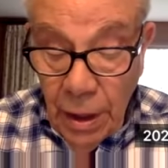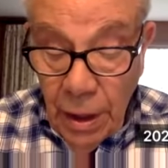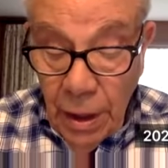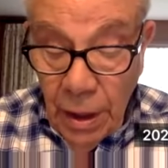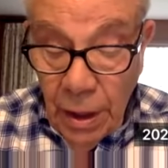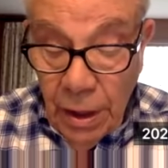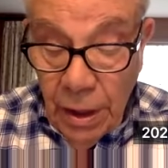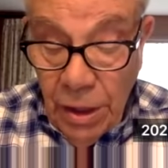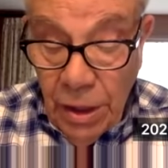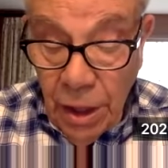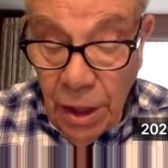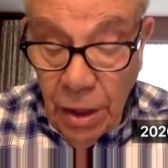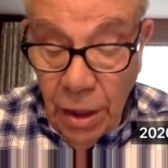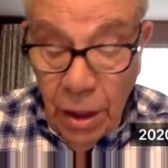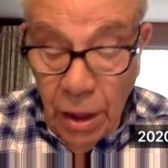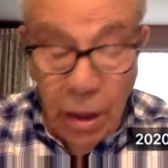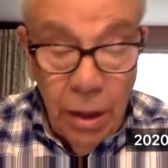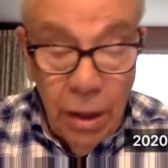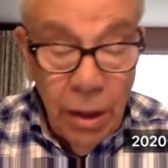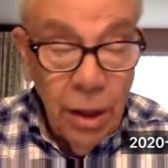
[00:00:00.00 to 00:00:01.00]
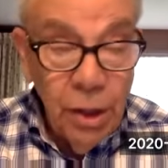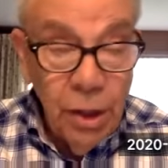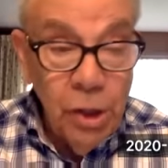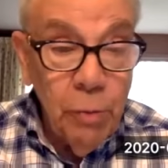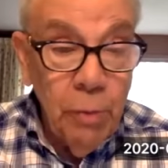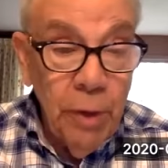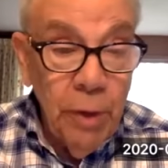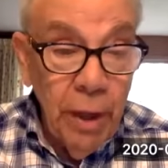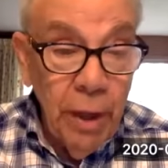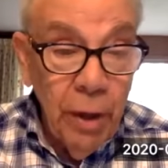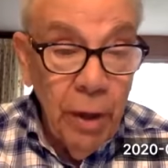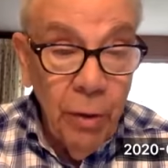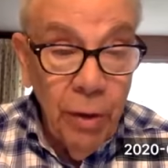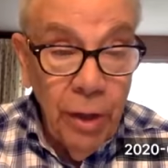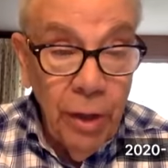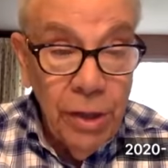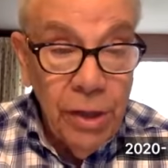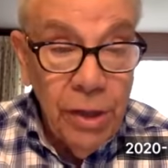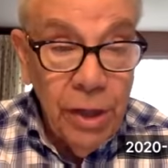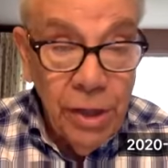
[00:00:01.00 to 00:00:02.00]
He said, despair
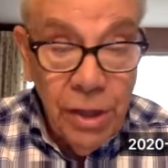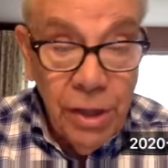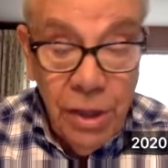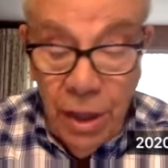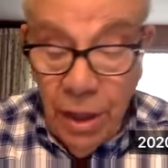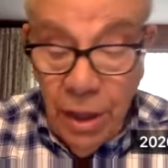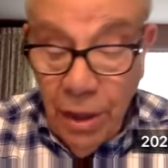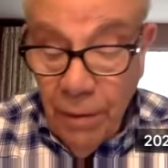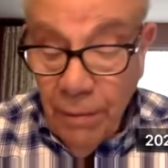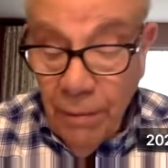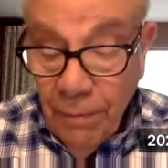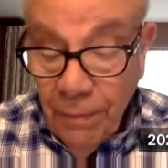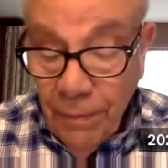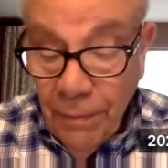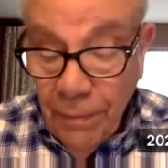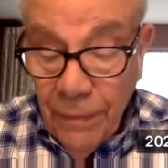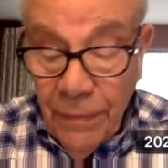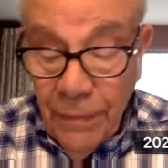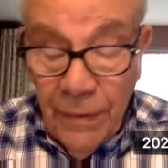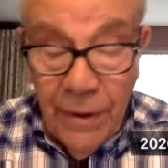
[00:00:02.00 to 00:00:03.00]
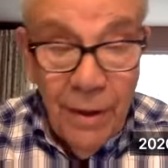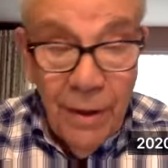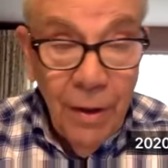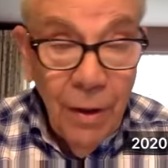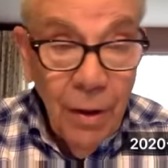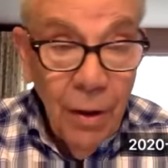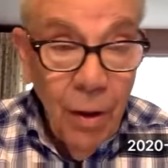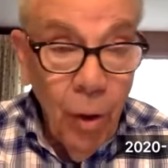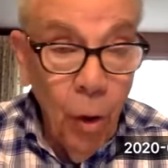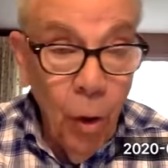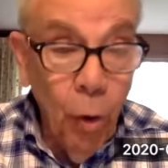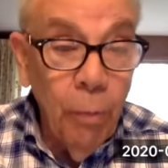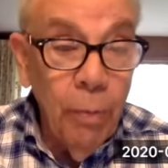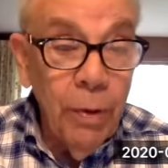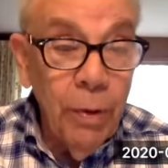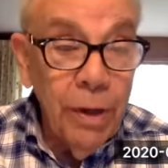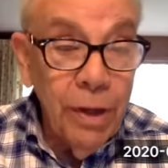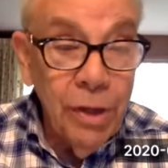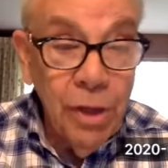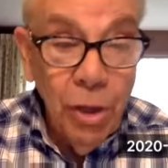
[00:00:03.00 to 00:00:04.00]
is a sin,
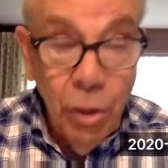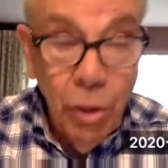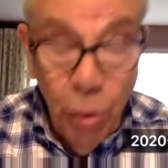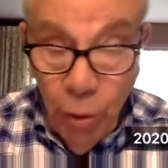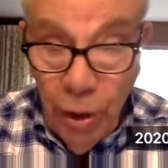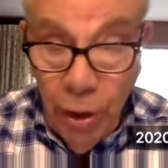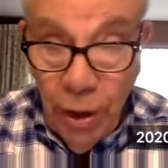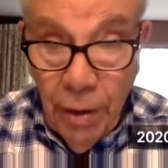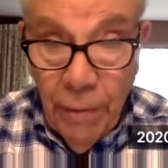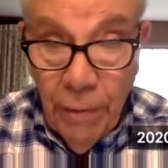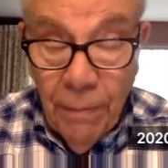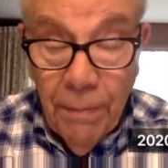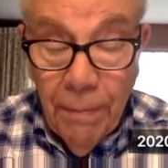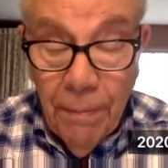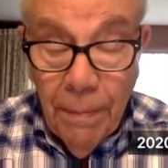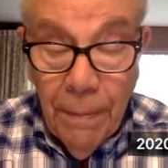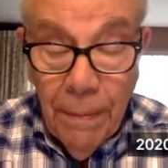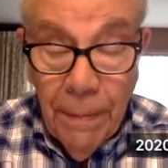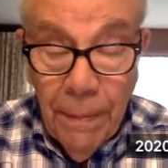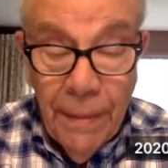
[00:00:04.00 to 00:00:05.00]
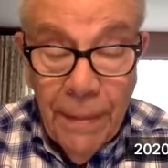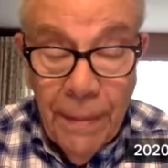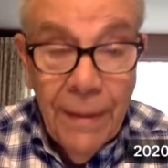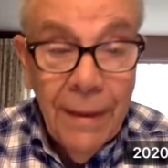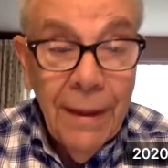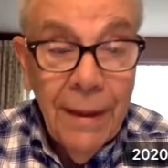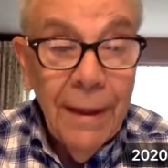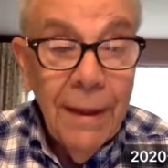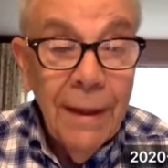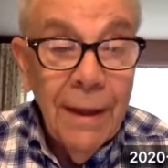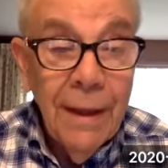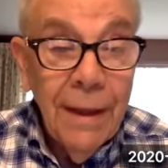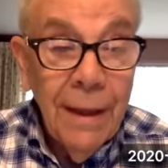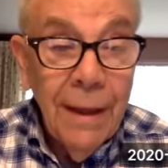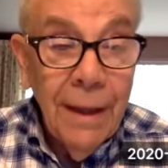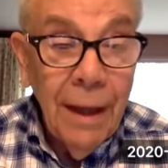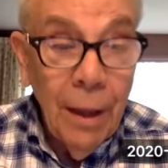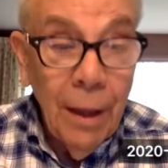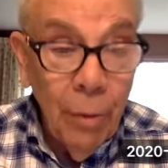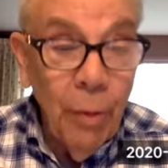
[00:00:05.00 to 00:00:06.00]
hope is a duty.
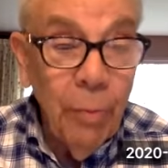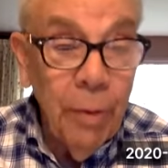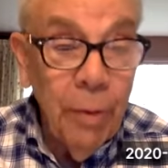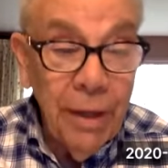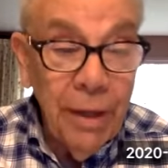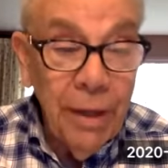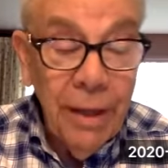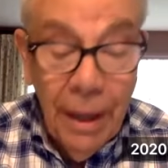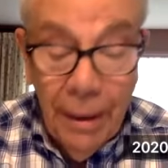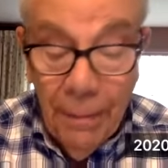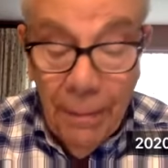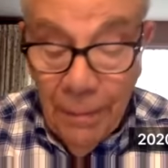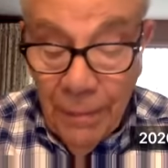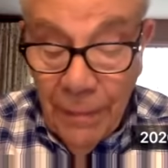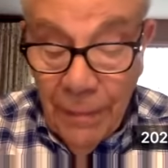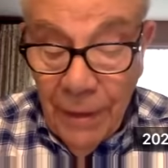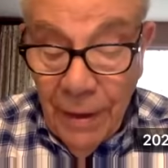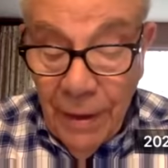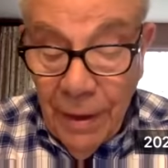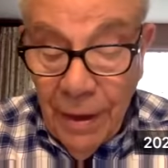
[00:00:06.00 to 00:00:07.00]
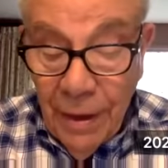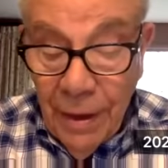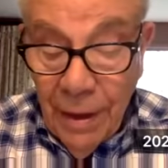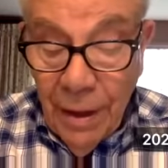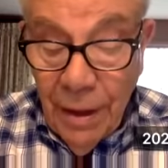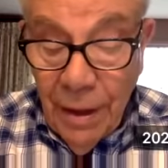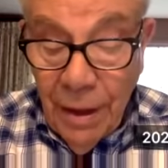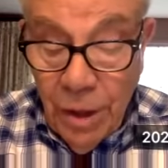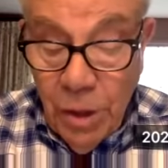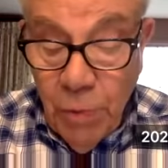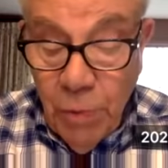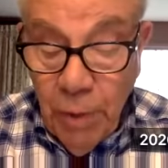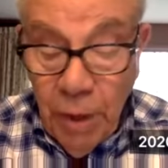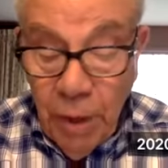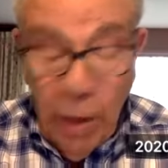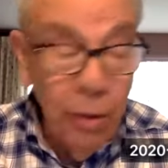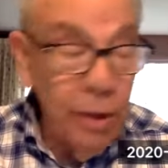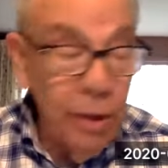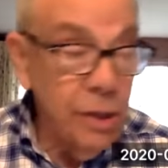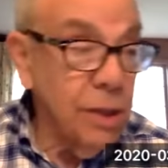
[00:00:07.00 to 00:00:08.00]
I'll repeat that.
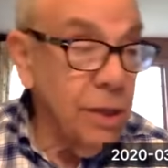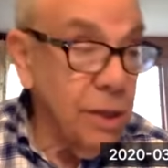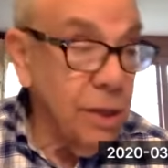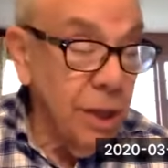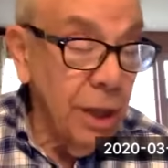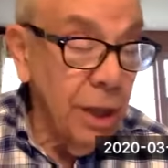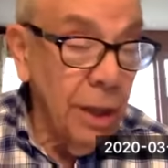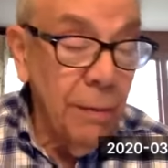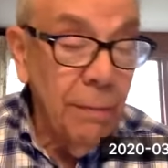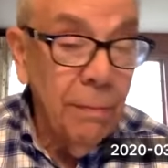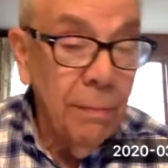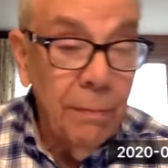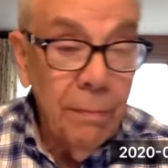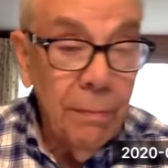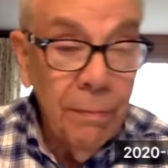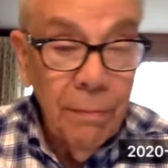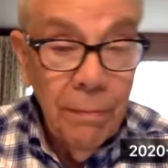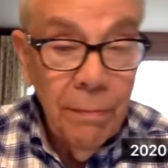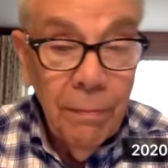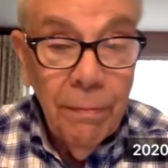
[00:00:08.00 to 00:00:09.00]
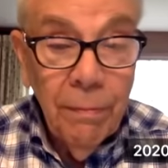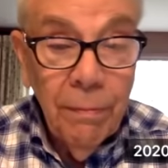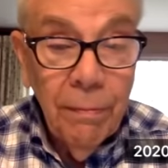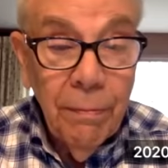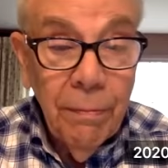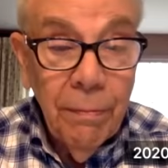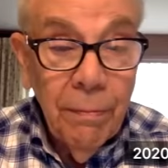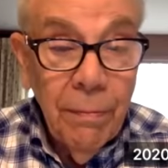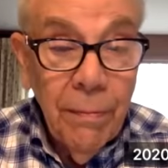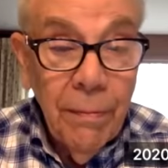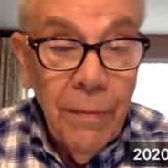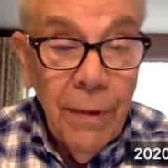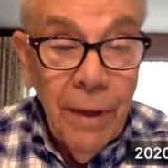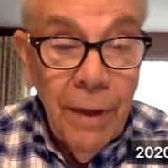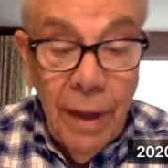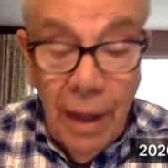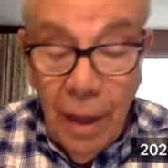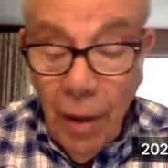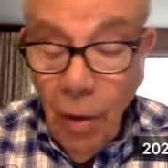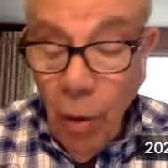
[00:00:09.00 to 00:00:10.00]
Despair is a sin,
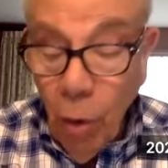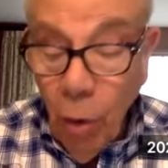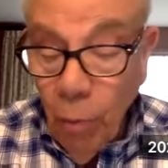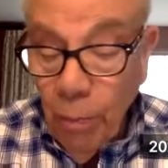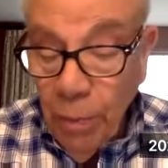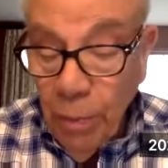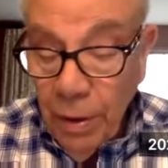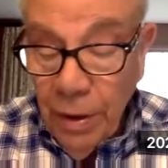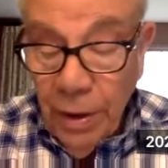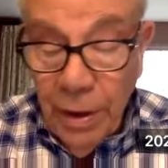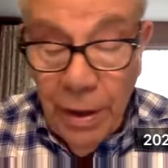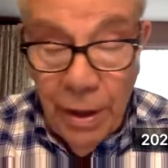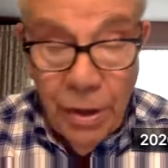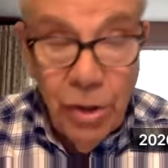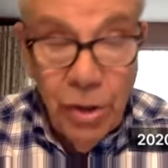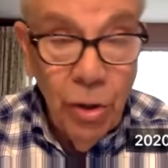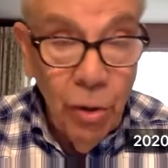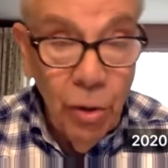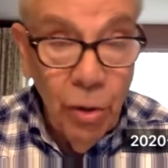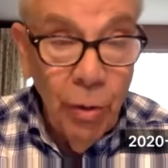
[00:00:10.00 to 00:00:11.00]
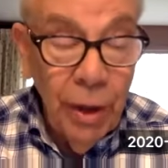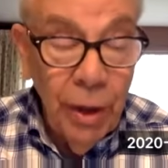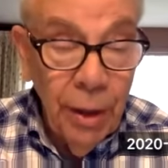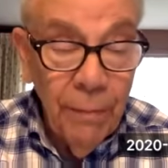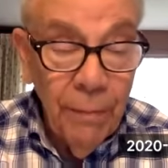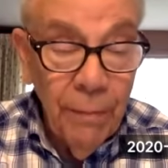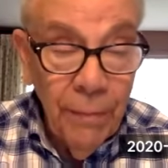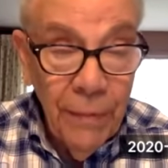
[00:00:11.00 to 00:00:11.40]
and hope is a duty.